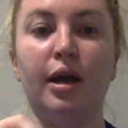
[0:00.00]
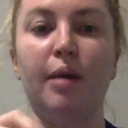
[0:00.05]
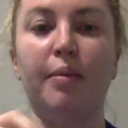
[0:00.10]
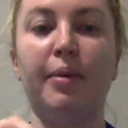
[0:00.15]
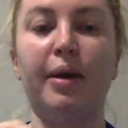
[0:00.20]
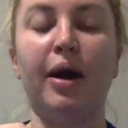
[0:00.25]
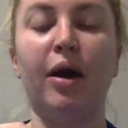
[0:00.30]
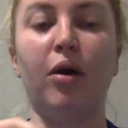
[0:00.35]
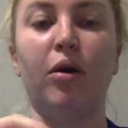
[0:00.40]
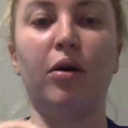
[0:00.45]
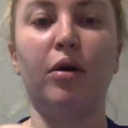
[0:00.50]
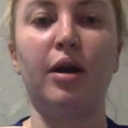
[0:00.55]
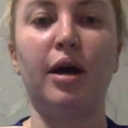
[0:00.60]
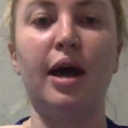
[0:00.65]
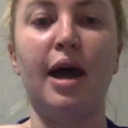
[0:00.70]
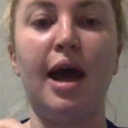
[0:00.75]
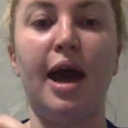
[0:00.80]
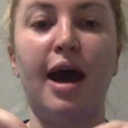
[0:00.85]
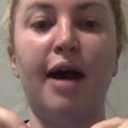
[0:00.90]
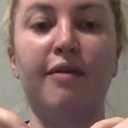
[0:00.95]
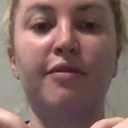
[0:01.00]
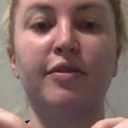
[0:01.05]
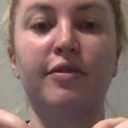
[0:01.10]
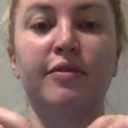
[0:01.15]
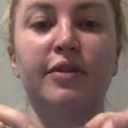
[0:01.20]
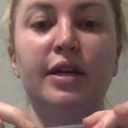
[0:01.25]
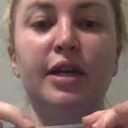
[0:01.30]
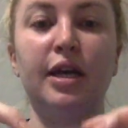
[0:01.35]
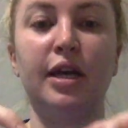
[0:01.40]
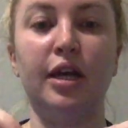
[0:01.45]
about a half of
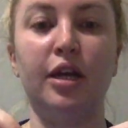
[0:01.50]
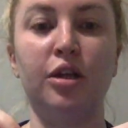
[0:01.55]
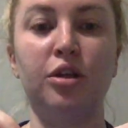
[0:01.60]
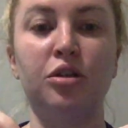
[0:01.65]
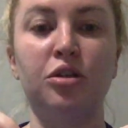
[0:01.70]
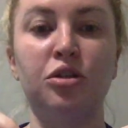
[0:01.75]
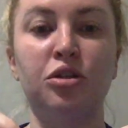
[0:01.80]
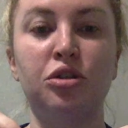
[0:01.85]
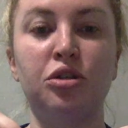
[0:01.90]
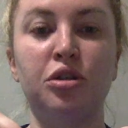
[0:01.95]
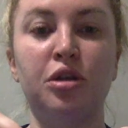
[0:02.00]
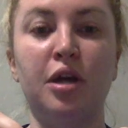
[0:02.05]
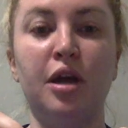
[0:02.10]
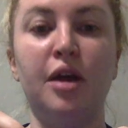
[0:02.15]
an inch